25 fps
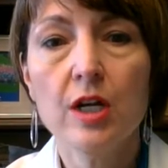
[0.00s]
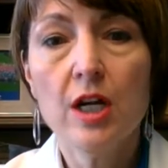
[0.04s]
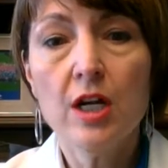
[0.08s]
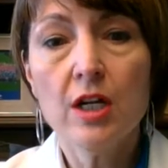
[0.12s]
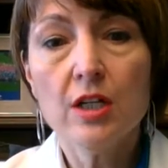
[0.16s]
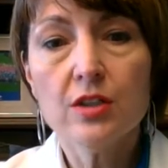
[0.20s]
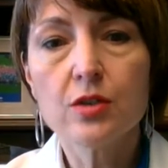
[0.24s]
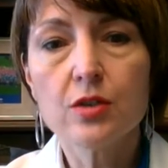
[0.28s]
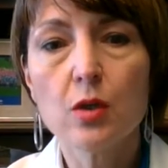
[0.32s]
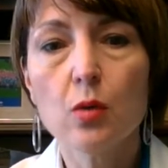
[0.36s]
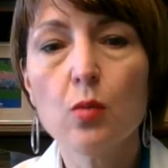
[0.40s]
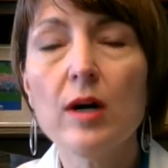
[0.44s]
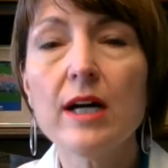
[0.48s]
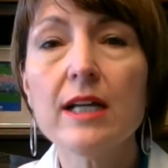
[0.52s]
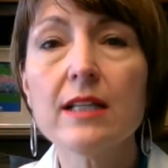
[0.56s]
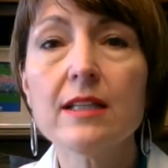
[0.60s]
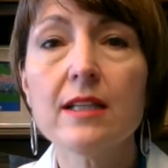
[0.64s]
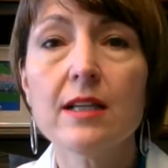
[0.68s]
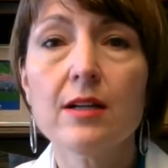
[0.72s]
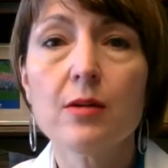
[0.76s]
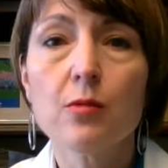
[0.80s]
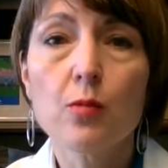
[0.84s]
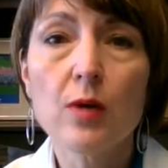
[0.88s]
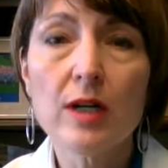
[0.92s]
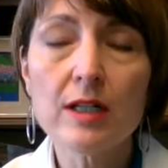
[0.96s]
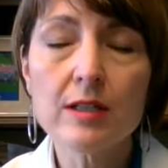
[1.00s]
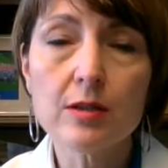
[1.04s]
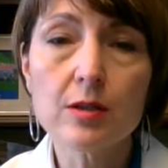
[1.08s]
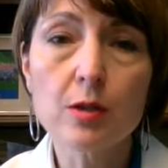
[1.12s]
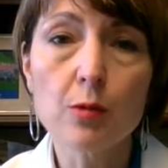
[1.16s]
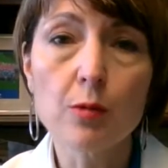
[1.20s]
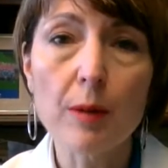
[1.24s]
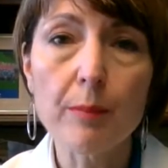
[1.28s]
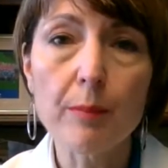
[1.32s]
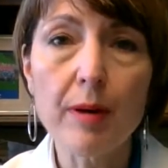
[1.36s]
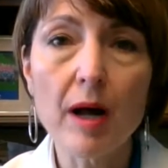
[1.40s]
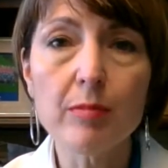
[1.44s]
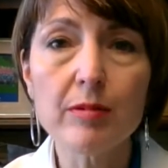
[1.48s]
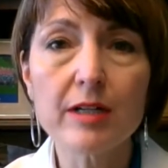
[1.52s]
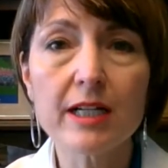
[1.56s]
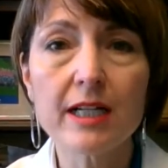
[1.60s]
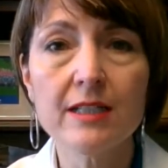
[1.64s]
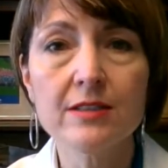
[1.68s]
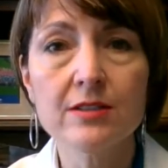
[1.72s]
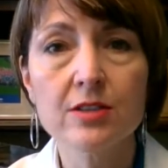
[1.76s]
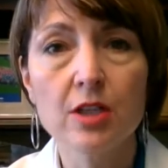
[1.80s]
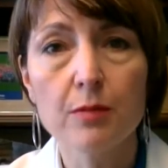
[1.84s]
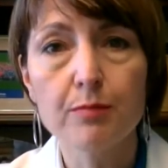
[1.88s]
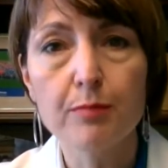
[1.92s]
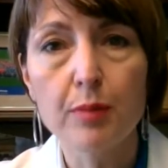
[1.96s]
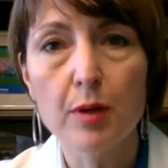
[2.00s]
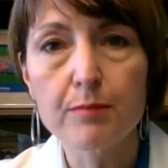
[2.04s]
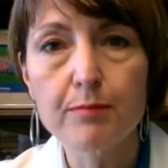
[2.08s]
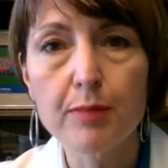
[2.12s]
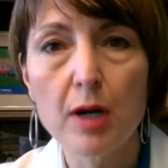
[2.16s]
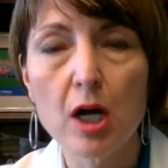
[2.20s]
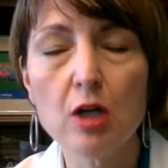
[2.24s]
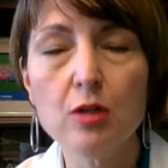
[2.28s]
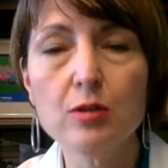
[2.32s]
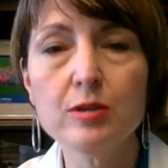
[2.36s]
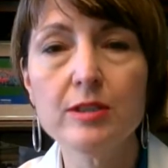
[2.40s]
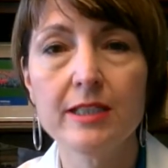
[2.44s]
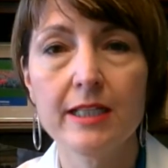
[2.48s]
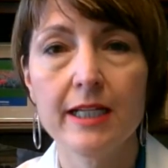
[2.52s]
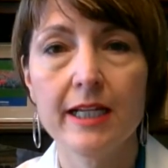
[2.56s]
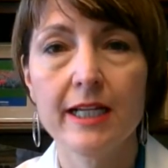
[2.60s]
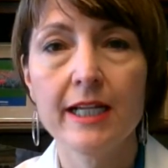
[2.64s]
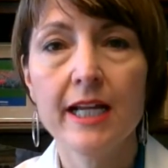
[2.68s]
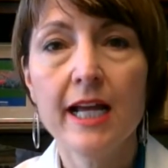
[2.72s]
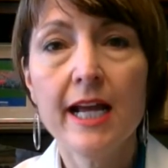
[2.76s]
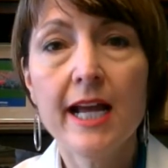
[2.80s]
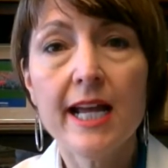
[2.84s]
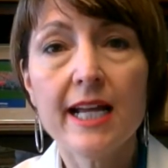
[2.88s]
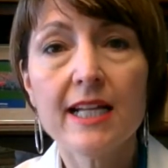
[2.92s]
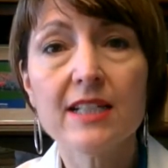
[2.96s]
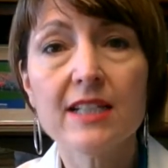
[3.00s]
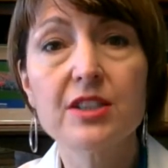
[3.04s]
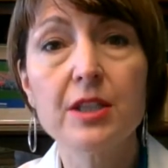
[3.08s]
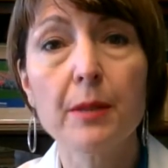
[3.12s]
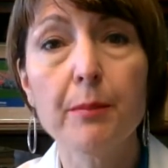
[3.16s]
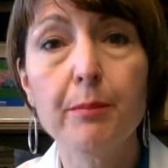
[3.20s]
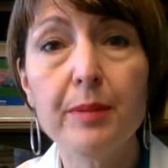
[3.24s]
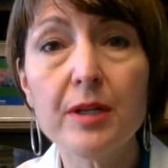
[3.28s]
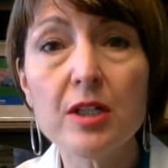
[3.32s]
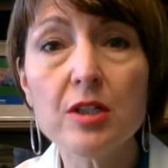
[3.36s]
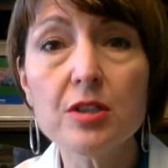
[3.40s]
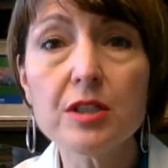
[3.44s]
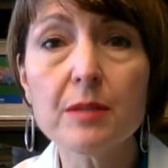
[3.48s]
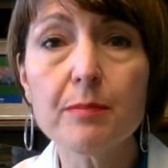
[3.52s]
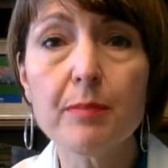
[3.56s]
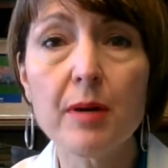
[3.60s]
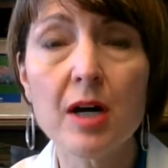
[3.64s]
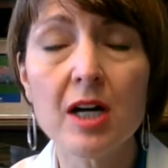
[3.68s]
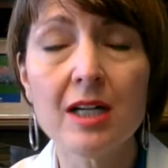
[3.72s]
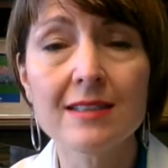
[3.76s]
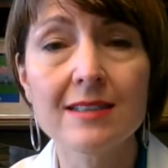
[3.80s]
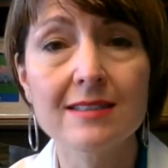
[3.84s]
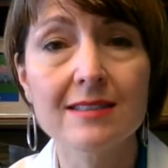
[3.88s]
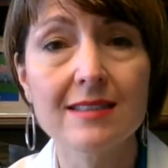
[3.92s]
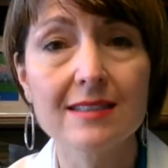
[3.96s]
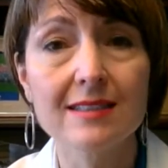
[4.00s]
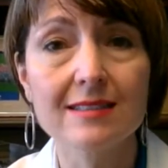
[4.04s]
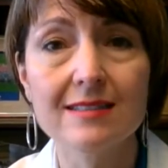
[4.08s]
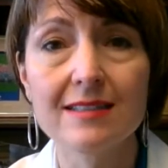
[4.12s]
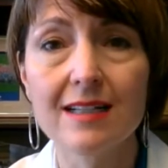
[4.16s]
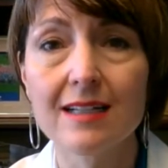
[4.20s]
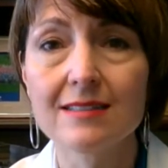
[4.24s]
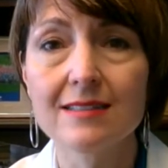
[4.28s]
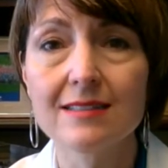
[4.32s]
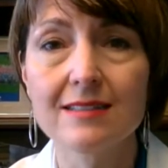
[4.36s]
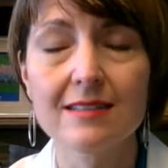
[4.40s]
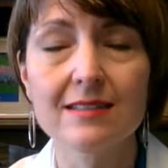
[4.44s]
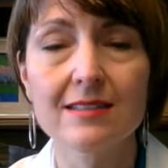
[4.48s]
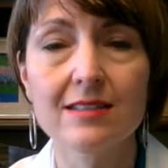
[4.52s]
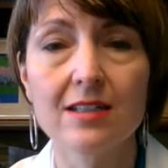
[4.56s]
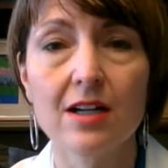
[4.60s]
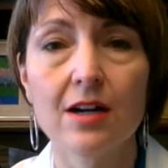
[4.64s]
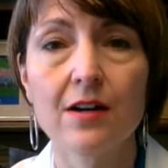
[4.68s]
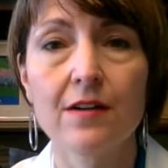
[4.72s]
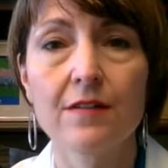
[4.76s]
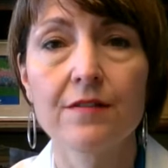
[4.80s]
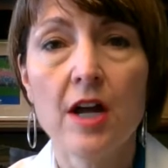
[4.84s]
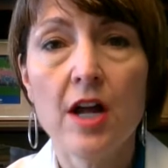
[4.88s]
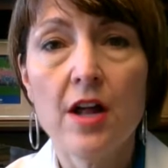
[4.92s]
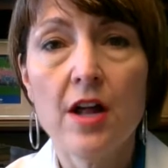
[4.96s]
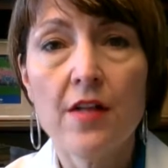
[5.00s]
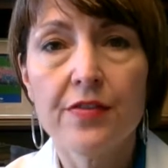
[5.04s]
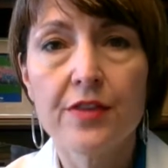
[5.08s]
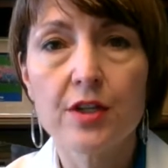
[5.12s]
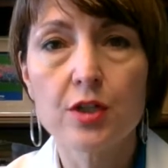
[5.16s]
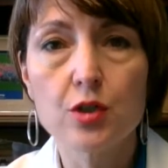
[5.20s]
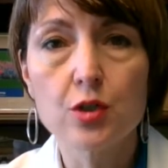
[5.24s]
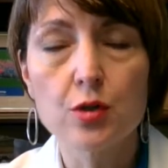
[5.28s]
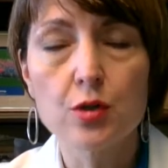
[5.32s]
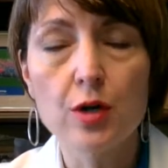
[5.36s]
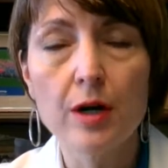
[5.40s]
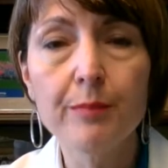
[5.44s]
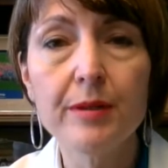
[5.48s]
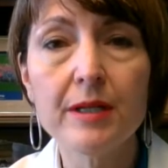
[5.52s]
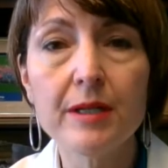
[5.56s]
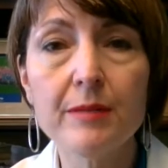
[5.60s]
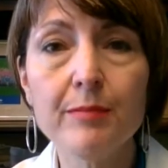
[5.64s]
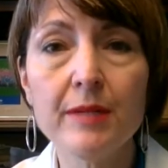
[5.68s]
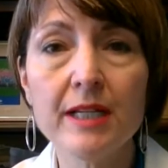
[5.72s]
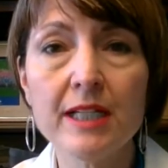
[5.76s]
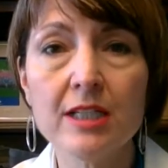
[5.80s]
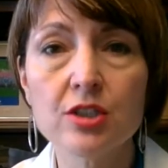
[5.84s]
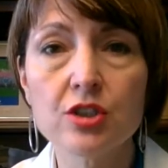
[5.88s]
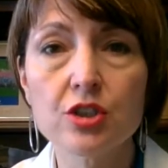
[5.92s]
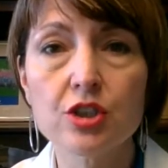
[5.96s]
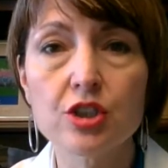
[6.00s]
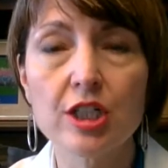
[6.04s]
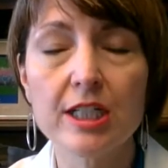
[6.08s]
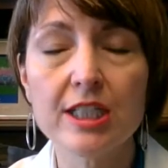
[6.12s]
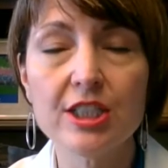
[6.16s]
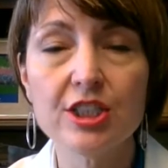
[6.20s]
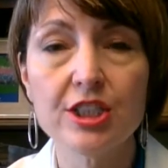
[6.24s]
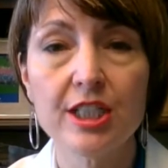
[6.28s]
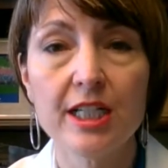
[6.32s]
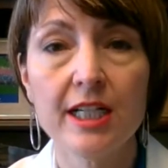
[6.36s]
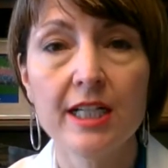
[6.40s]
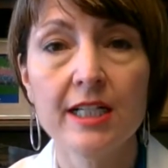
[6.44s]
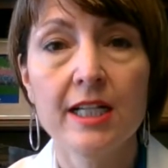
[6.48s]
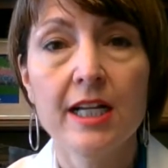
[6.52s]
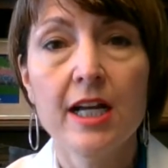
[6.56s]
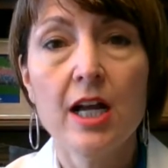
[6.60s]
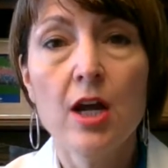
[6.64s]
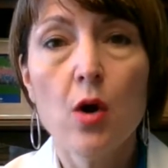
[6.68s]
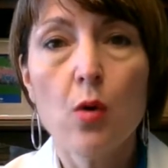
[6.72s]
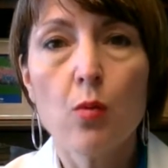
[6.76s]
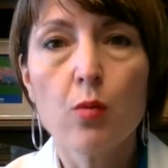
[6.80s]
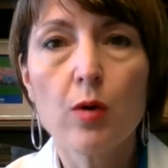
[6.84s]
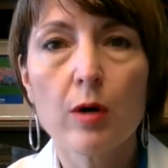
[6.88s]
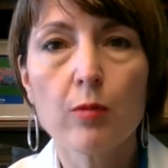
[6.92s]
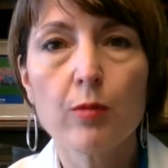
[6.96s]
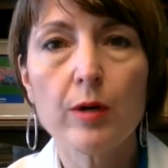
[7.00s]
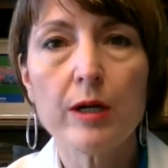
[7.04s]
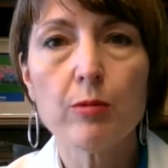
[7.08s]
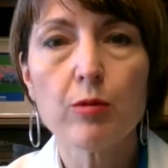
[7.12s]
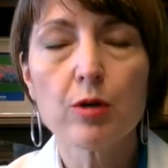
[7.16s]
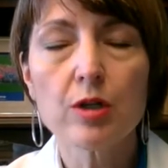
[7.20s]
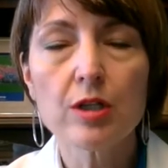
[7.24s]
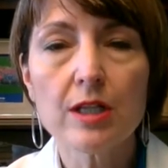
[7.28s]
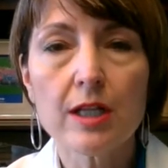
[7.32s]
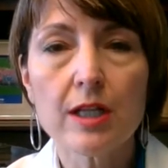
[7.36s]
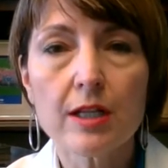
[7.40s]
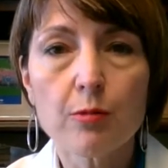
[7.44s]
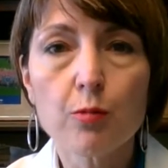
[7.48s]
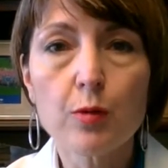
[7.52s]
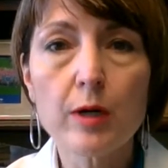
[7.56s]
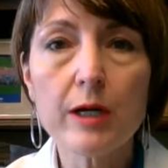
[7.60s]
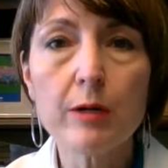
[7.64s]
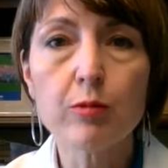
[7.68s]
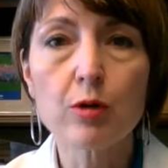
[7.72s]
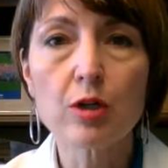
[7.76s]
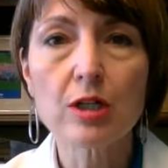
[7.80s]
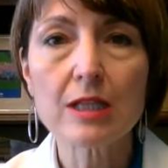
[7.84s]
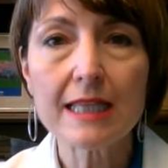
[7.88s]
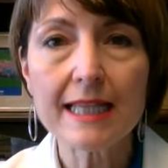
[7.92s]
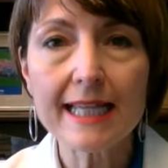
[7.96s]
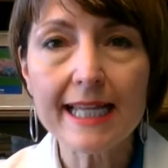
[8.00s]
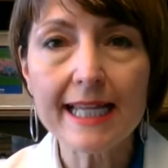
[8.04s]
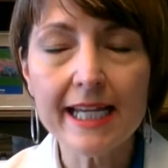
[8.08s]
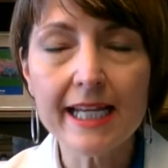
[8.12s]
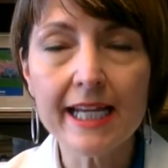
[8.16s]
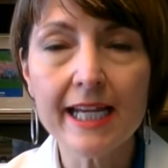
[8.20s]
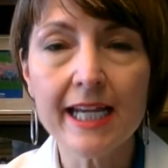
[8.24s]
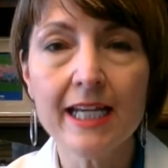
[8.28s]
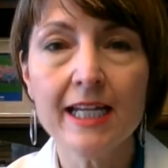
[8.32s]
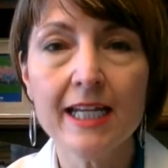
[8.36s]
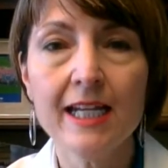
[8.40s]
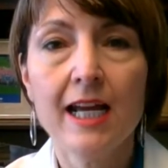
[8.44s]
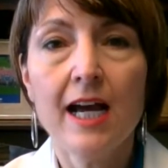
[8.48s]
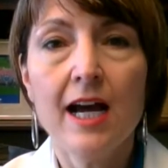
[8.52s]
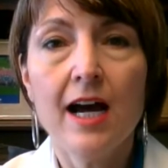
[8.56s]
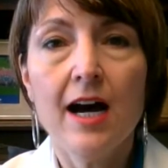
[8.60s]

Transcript: So what what the Republicans are proposing is to build upon the successes of the Trump administration, where we were we were leading.